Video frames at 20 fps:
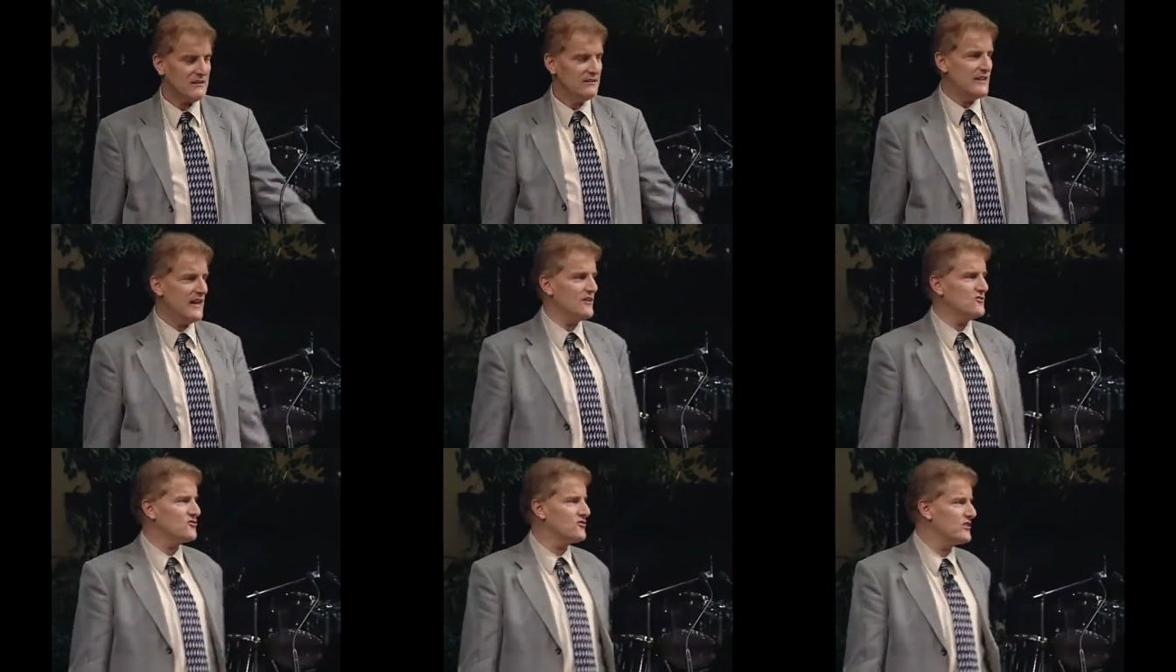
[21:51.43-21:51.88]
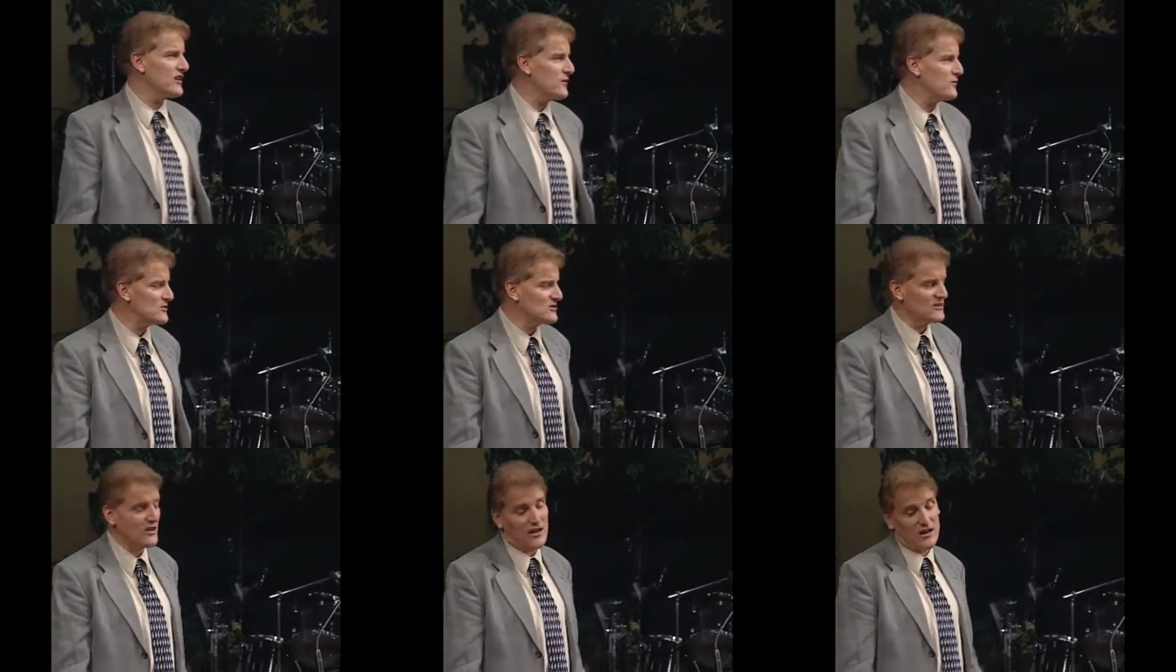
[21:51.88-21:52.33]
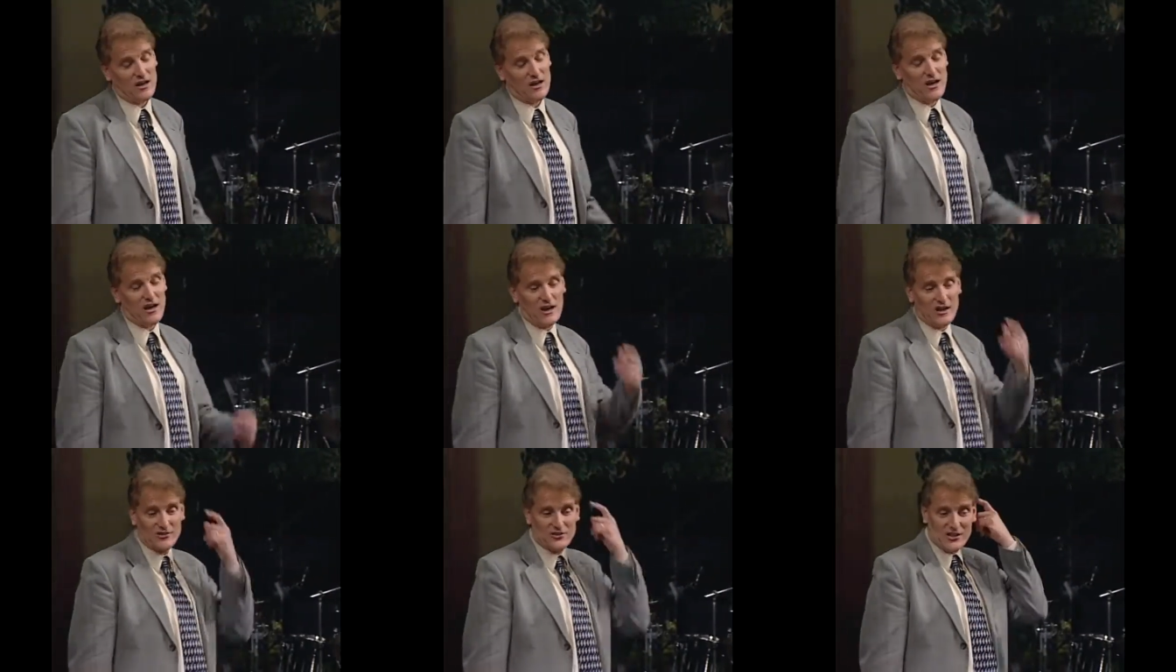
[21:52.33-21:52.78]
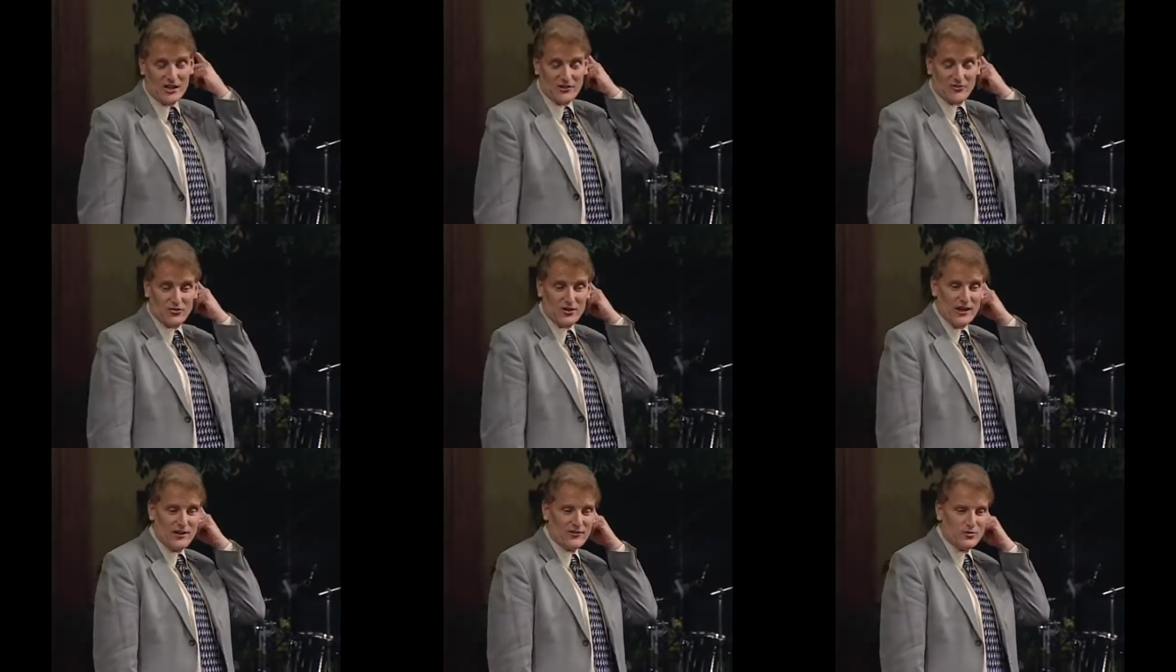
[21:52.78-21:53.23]
Now, Judea was not large.
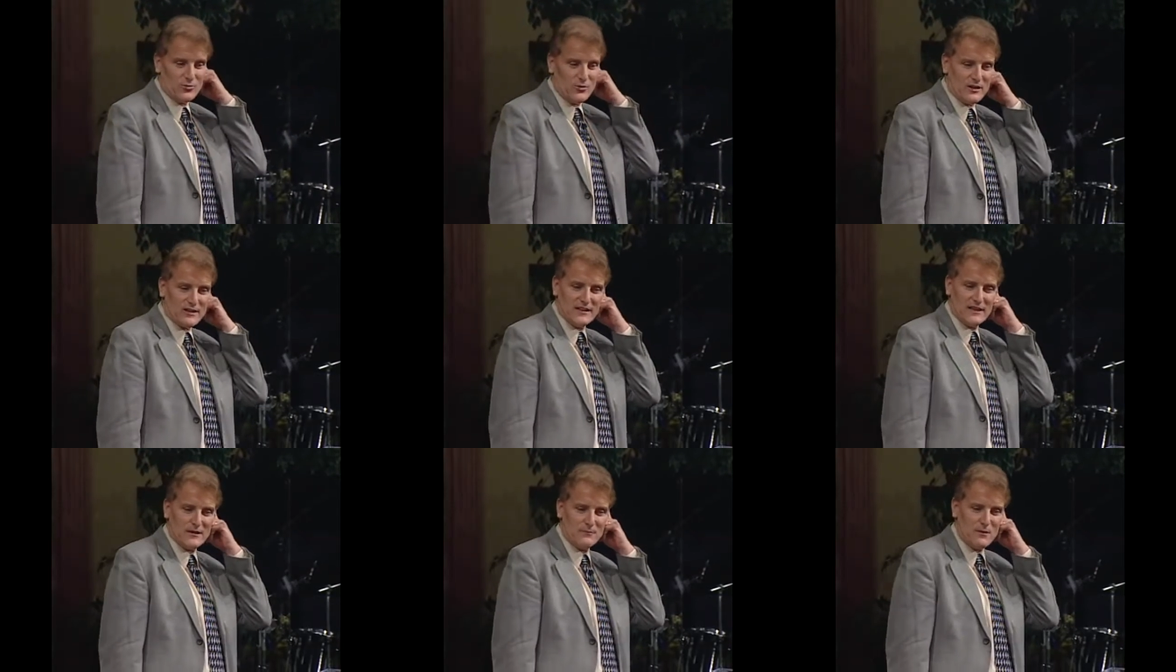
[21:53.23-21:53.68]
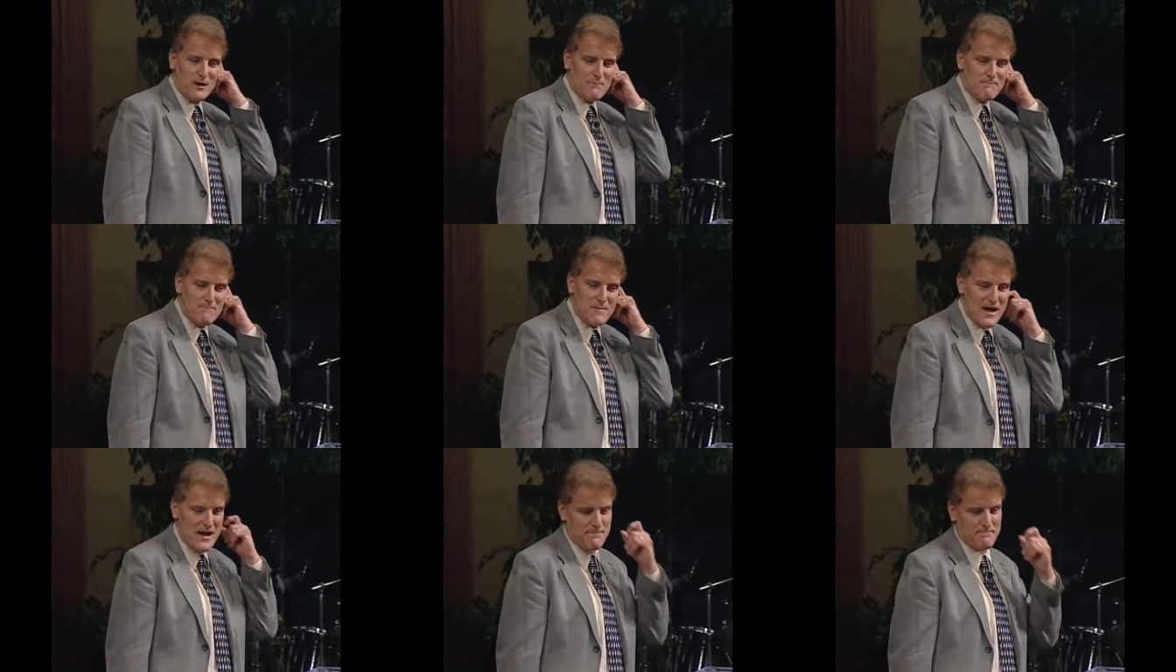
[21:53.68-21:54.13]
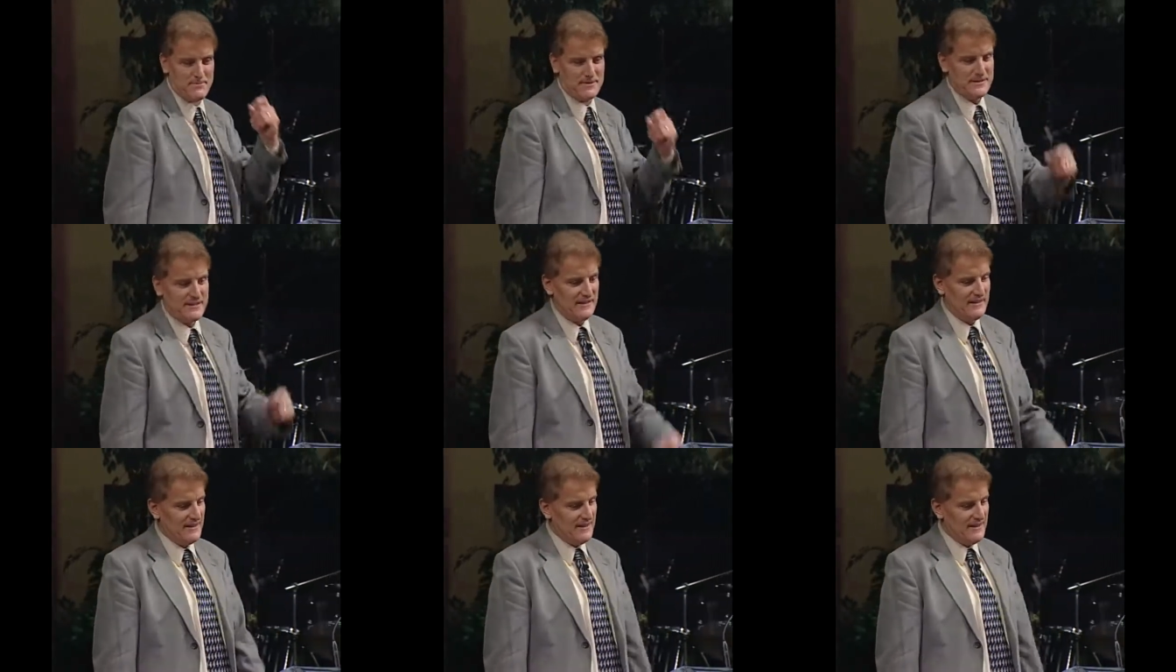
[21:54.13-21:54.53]
I tried to work it out on my map.